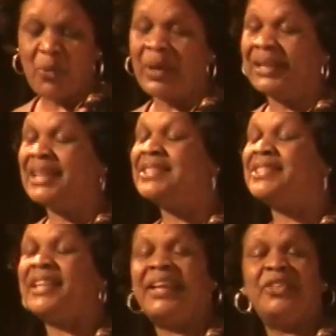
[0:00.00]
Well,
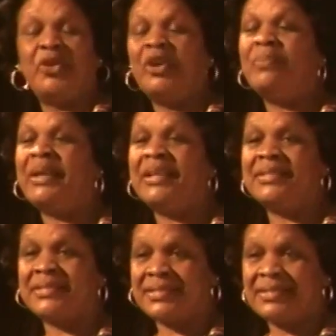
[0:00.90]
less than 30
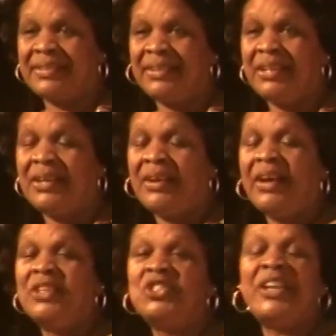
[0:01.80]
minutes,
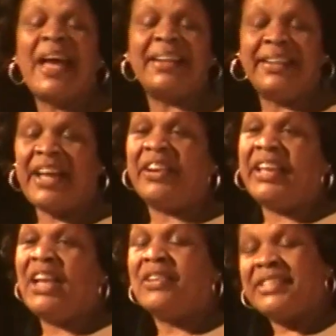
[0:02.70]
she acted out
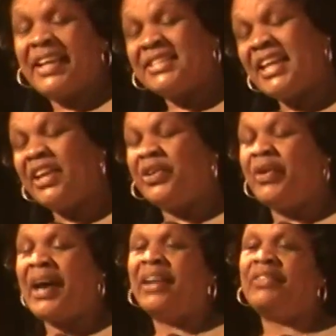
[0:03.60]
again because they had taken
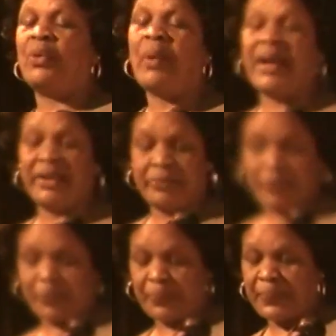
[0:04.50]
her out of the quiet
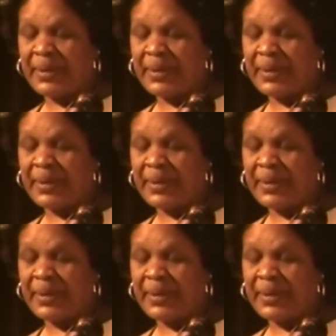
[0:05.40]
room.